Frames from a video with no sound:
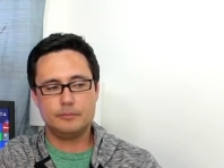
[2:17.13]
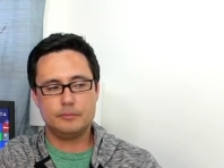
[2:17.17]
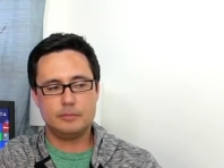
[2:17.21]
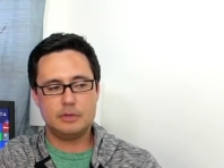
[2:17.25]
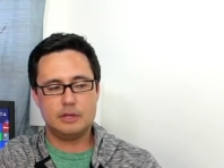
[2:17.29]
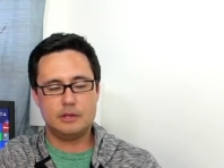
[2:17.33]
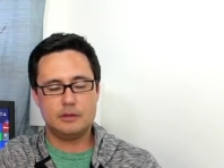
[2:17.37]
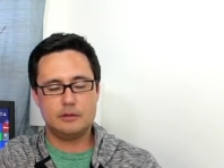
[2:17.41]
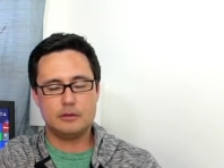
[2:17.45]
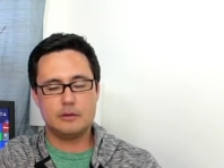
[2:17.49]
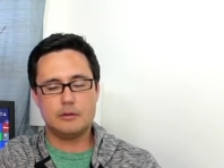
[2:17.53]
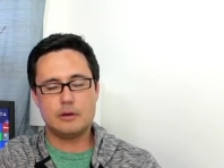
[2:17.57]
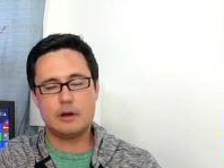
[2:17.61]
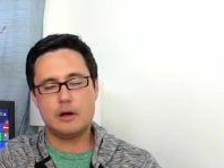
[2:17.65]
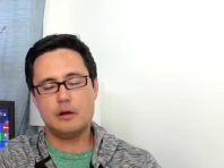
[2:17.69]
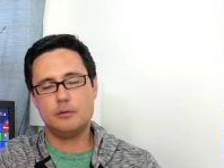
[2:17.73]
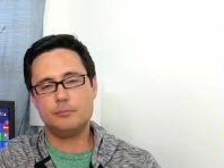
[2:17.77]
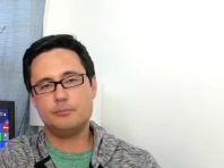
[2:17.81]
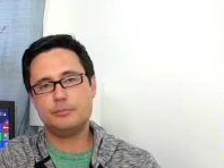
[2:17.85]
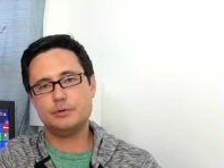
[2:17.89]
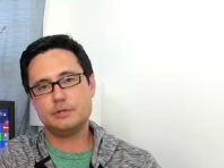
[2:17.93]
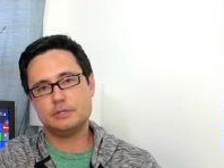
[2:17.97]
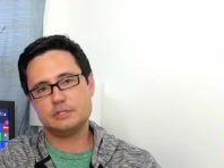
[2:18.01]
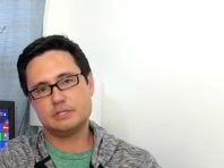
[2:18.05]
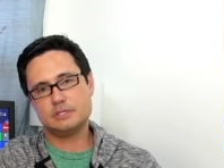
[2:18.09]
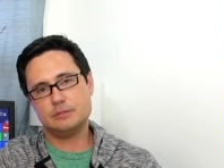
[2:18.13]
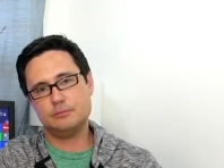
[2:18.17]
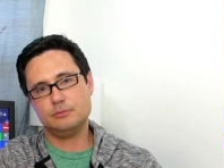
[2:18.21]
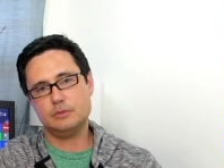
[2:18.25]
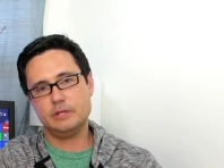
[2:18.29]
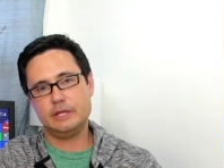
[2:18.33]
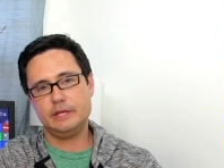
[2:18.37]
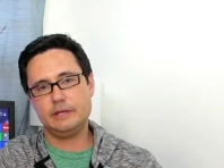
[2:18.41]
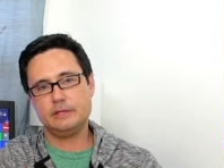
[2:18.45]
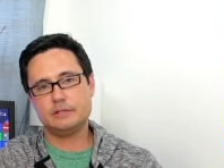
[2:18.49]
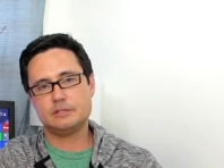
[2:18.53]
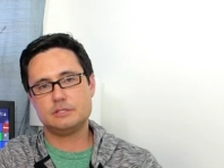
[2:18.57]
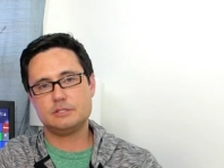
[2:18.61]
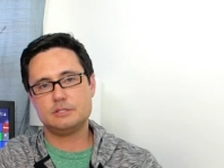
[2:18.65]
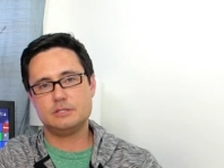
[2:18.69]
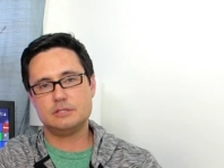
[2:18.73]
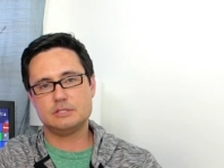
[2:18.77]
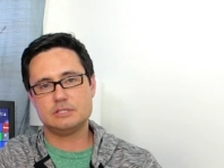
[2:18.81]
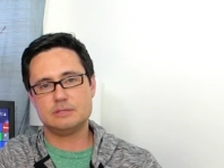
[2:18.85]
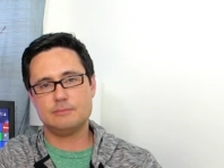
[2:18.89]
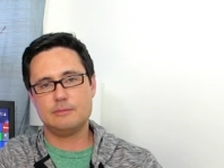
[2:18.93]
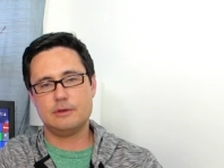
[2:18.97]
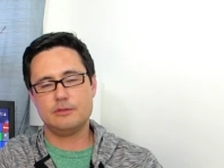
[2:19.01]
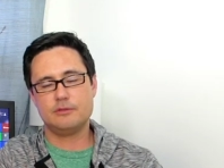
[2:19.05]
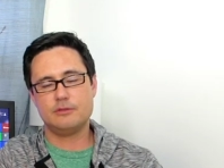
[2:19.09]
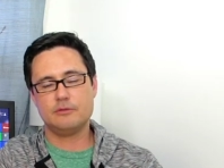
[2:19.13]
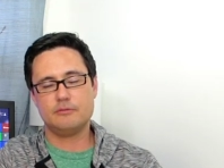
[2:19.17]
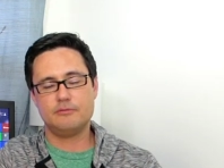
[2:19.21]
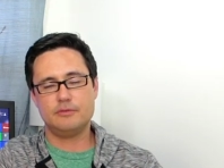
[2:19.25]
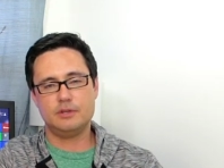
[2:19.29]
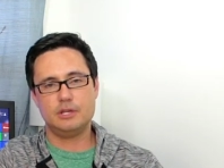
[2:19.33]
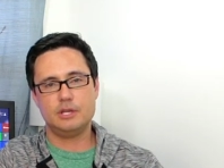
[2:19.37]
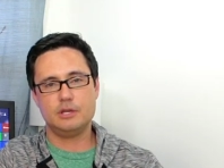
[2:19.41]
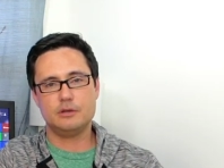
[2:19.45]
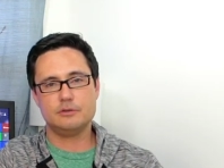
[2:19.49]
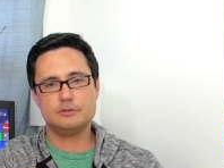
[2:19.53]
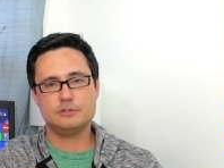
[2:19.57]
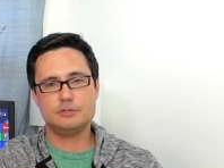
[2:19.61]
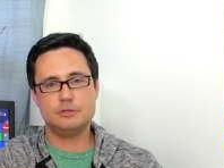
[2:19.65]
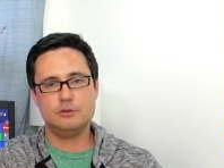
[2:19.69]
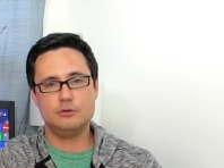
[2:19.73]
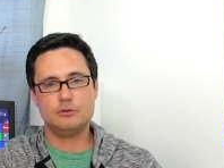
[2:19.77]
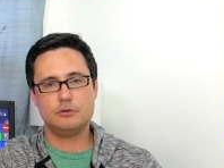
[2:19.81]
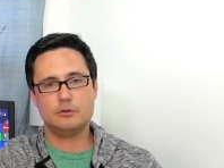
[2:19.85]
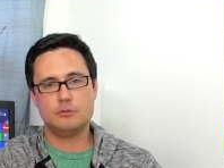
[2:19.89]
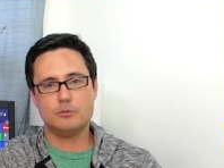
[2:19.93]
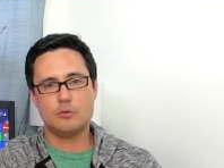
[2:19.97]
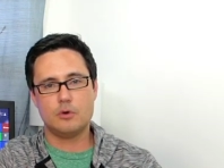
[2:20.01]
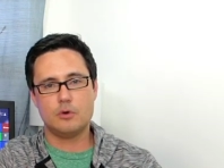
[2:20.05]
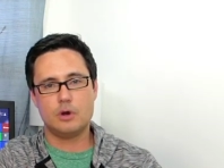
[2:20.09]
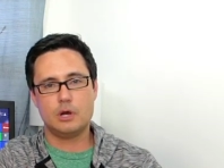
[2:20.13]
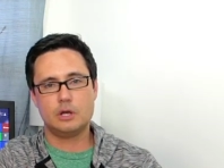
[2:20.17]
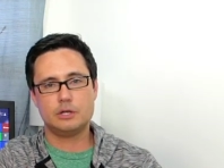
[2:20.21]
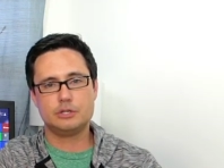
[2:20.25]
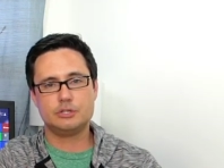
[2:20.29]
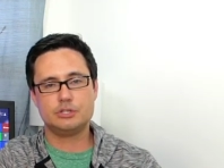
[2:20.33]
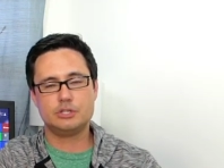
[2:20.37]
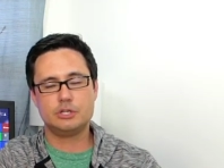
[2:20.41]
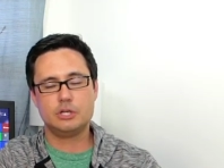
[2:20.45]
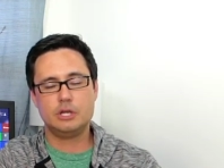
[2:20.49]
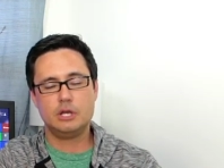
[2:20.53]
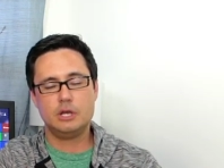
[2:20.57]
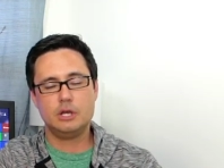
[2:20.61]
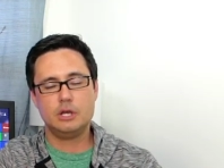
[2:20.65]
You know, I'll put some links to some other videos that you can watch